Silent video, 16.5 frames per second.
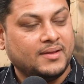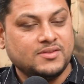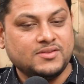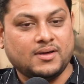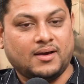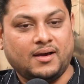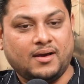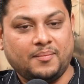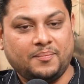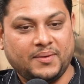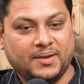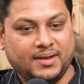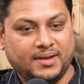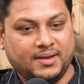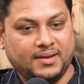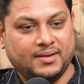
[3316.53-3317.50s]
Jahan
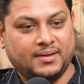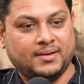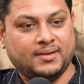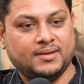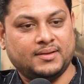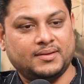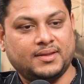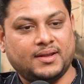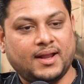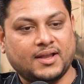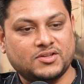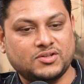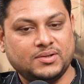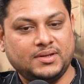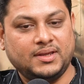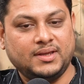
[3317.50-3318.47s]
pe they're
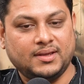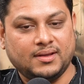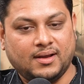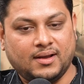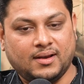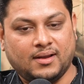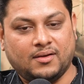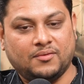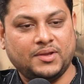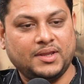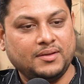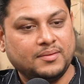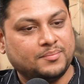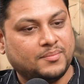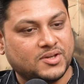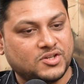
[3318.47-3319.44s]
actually
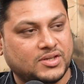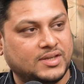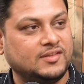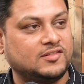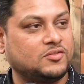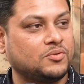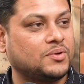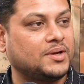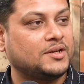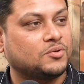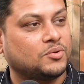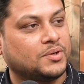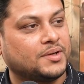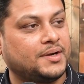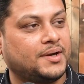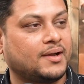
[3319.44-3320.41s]
allowing machines to read
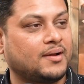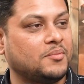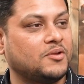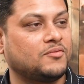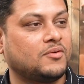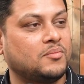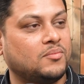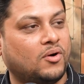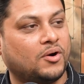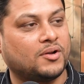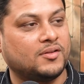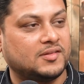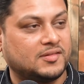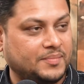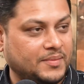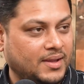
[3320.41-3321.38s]
through the data coming from
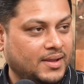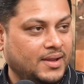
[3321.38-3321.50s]
models.